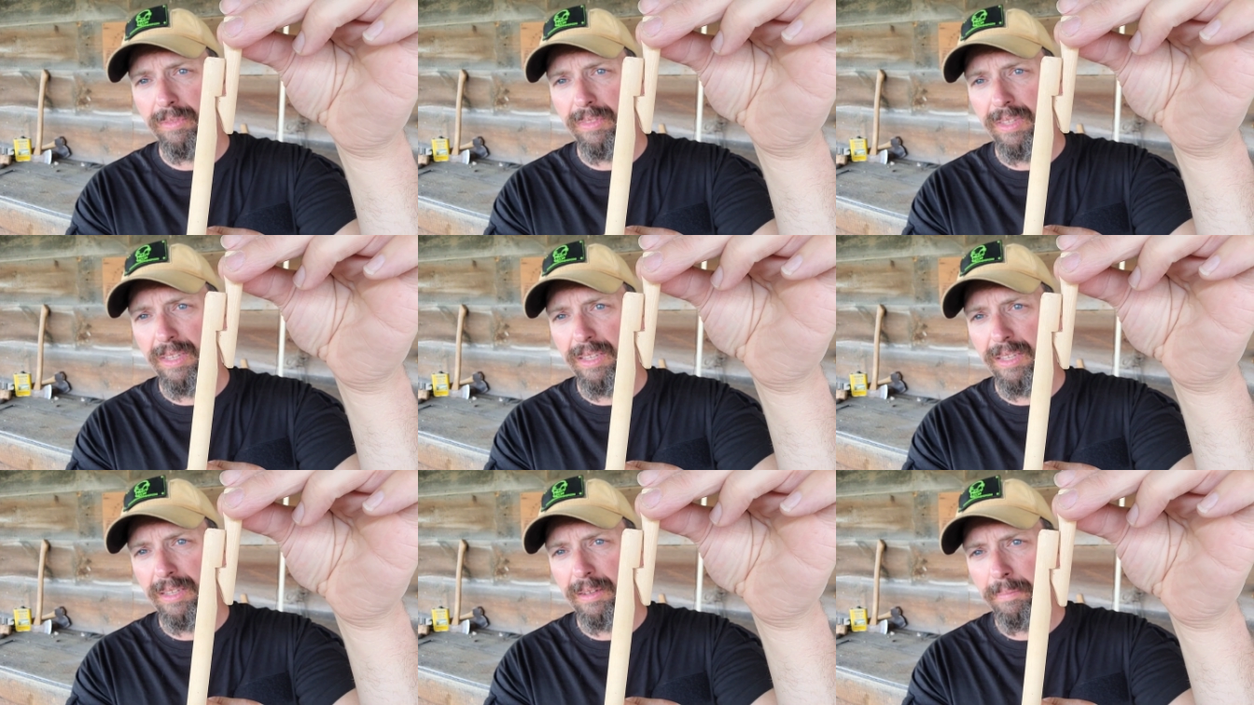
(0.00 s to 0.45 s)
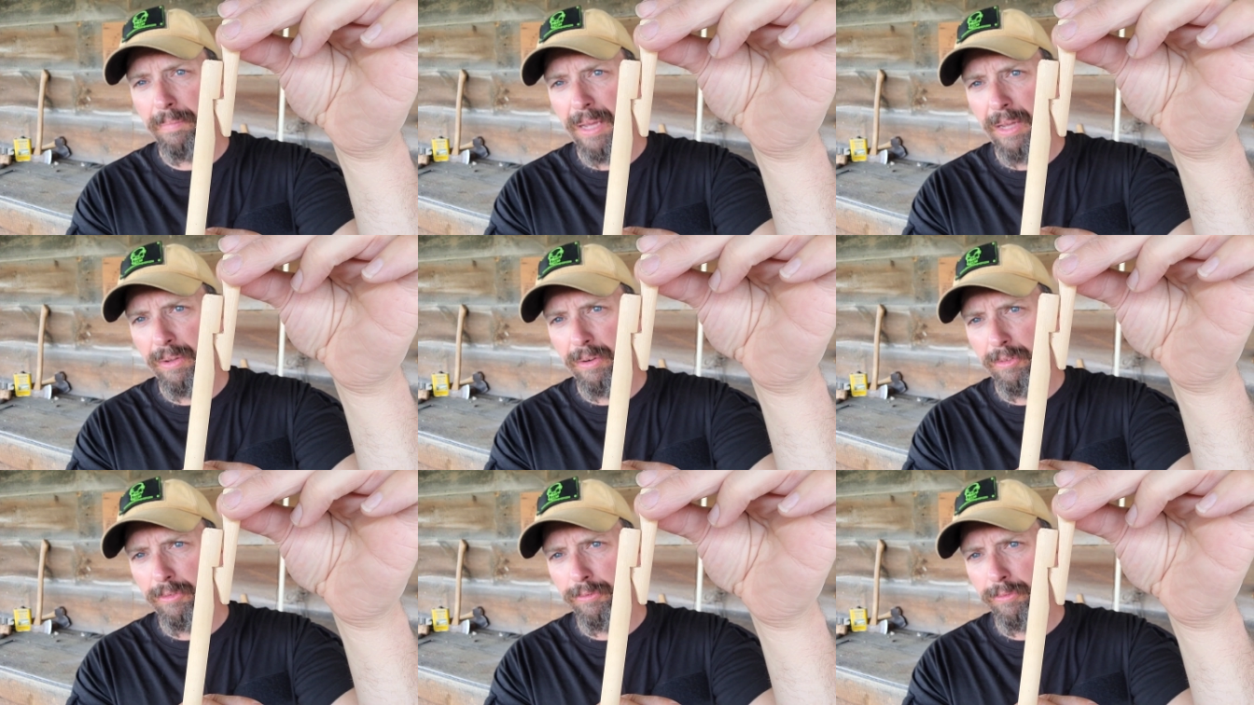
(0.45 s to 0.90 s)
the
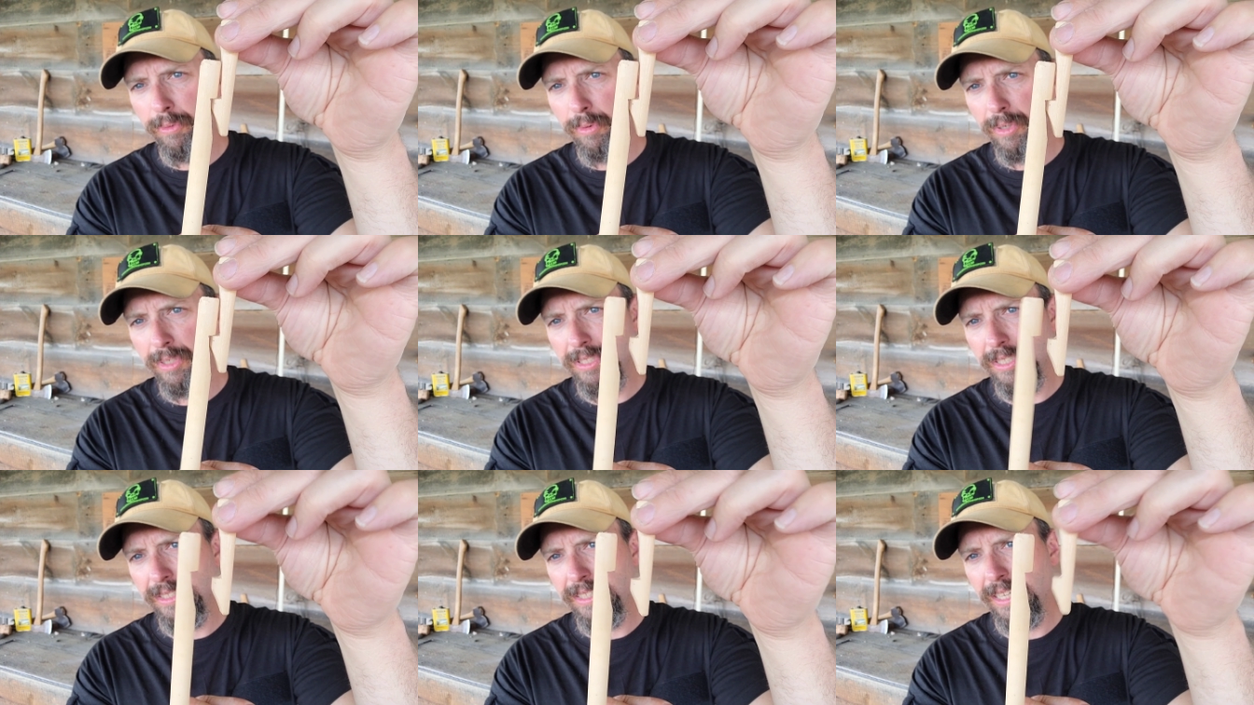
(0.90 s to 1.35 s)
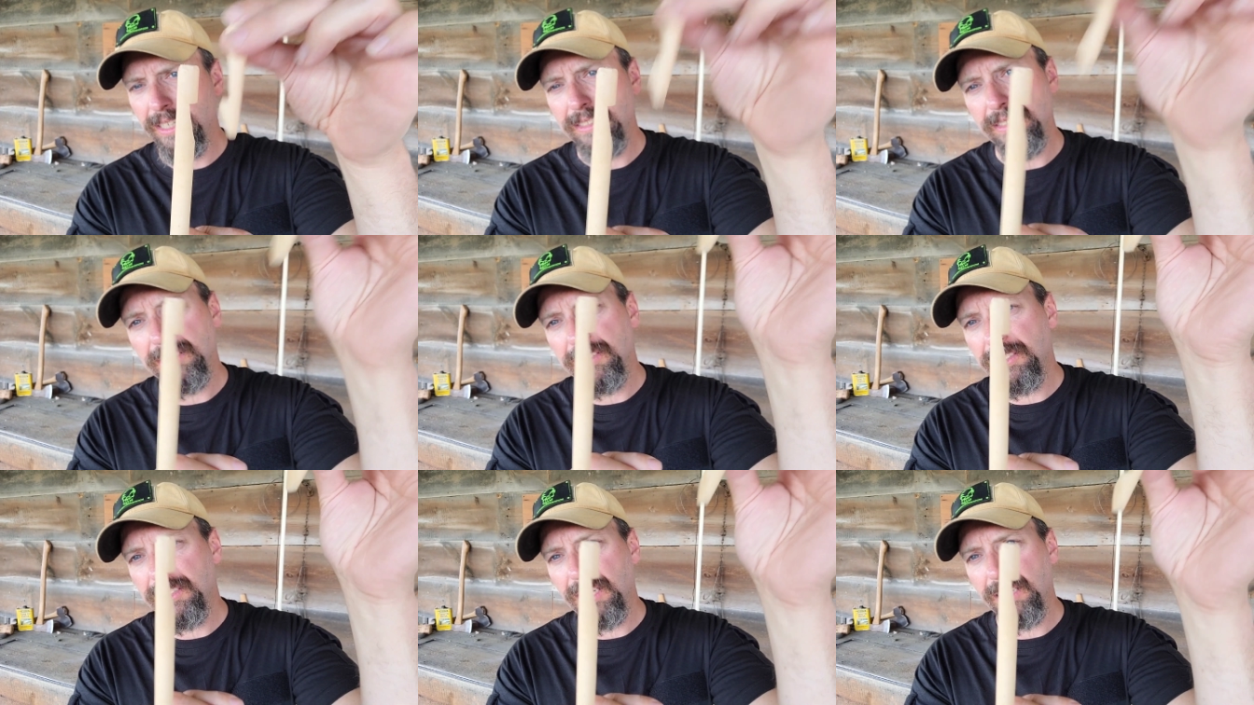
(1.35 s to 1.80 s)
amount of force it takes
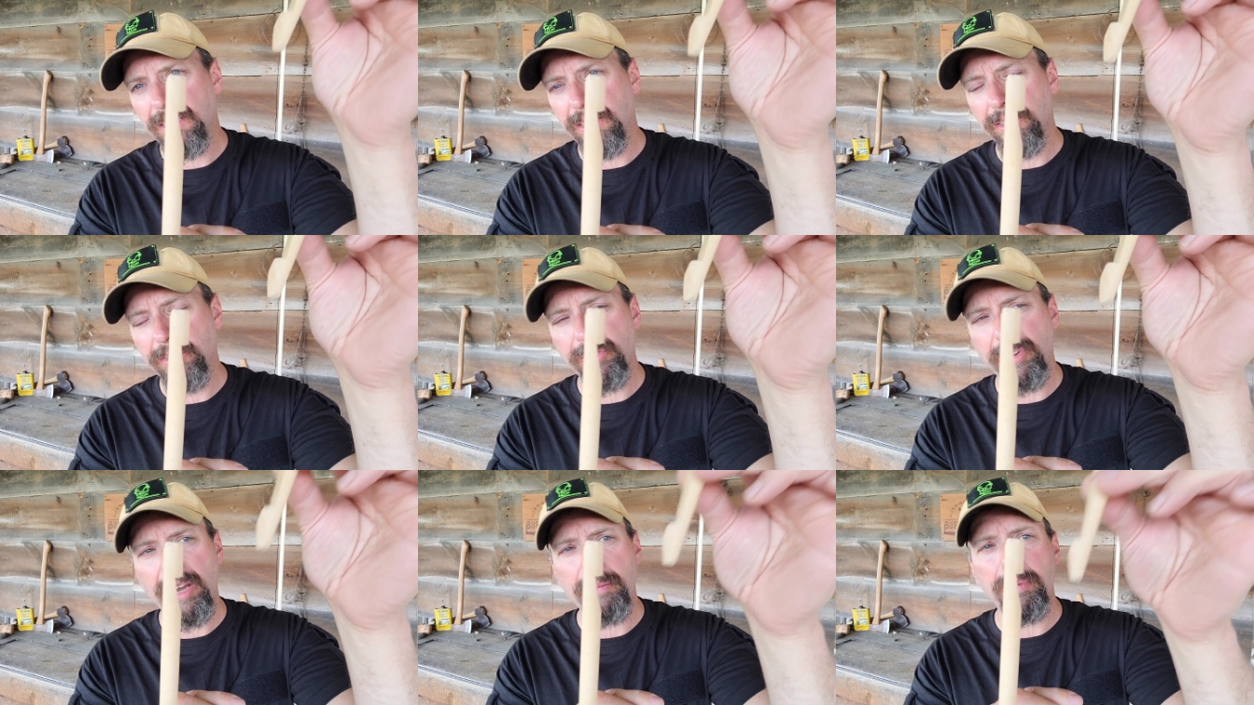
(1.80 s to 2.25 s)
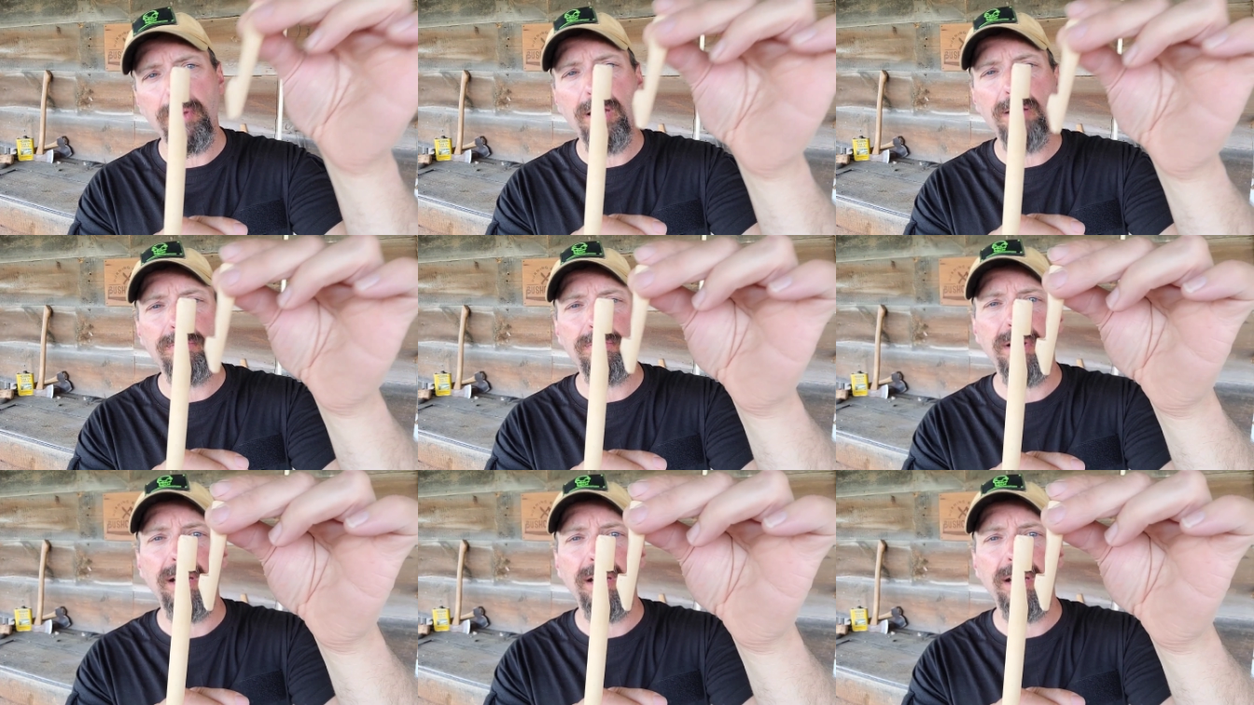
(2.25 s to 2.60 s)
to set the trap off,